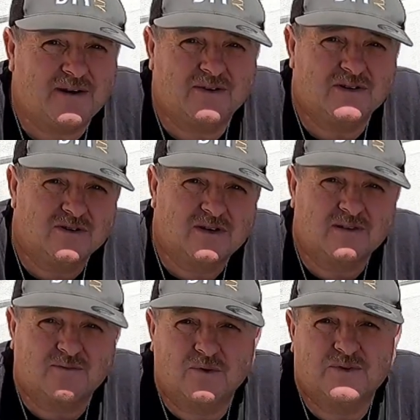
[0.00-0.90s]
hour
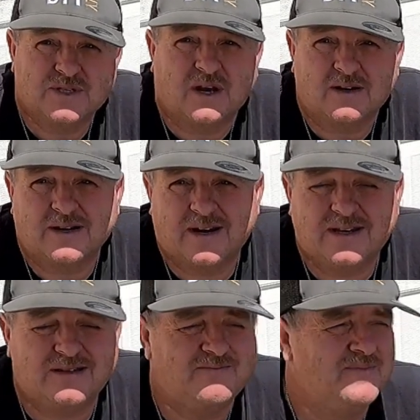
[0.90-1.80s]
looking for the socket I
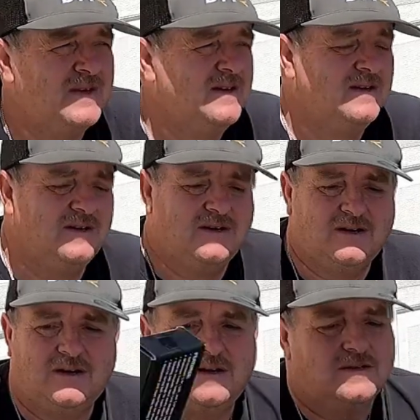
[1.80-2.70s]
need.
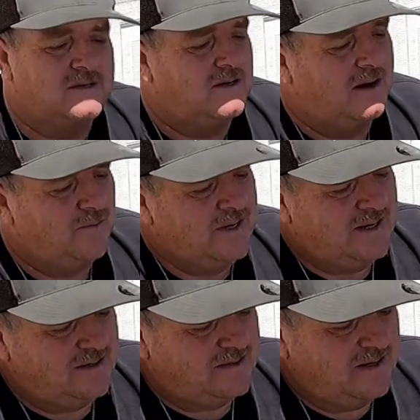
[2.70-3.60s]
So I
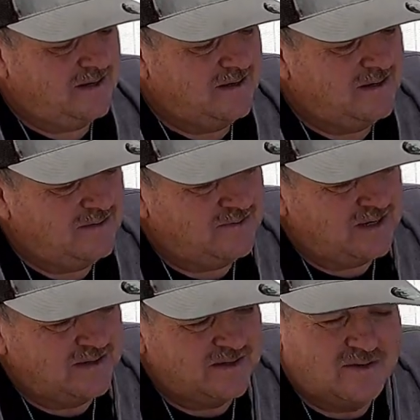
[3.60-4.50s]
went on
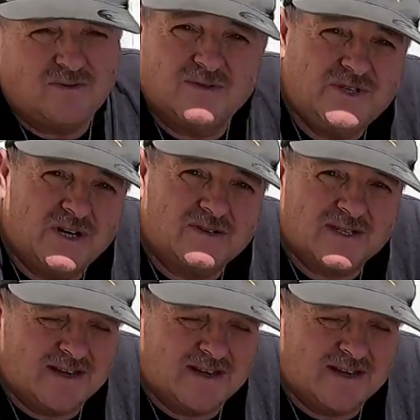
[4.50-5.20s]
the old jungle